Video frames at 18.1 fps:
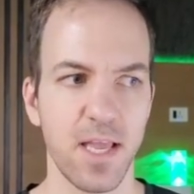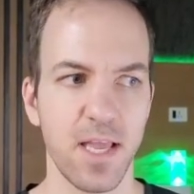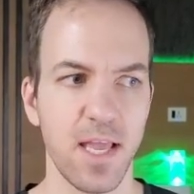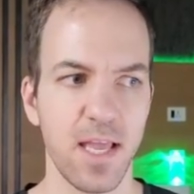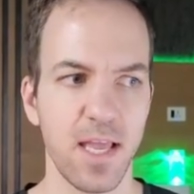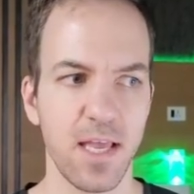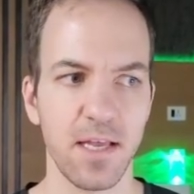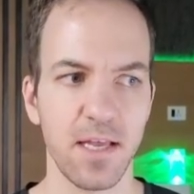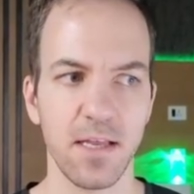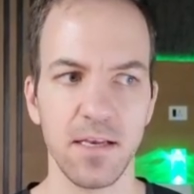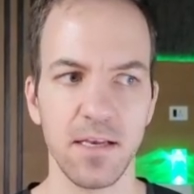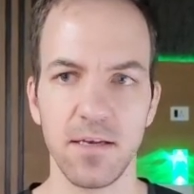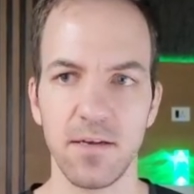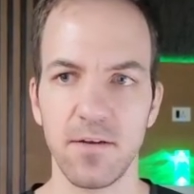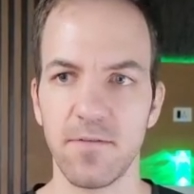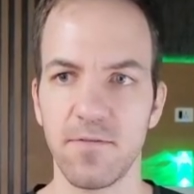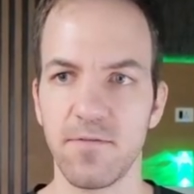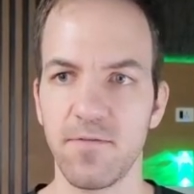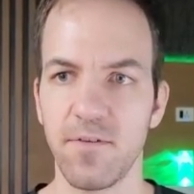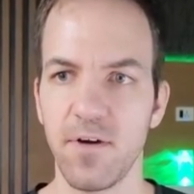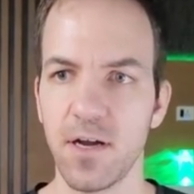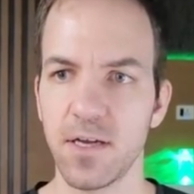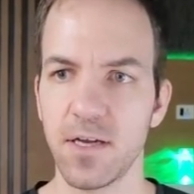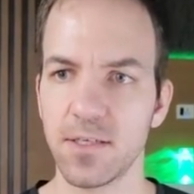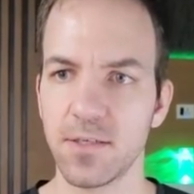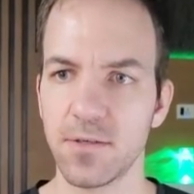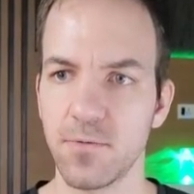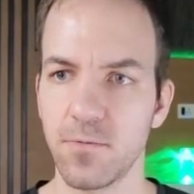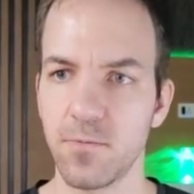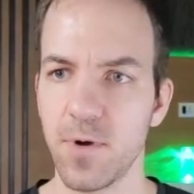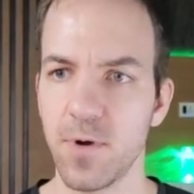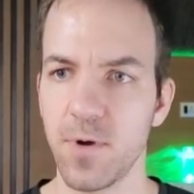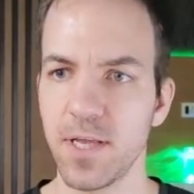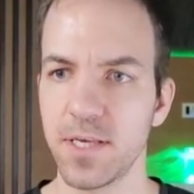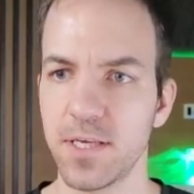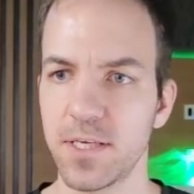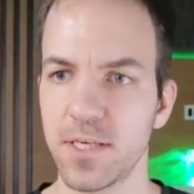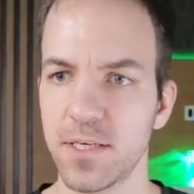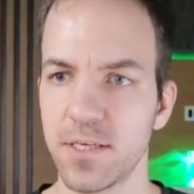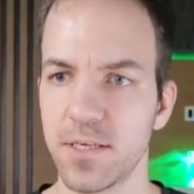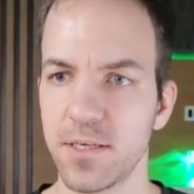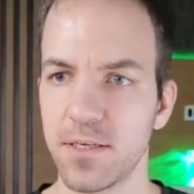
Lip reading: and font weight,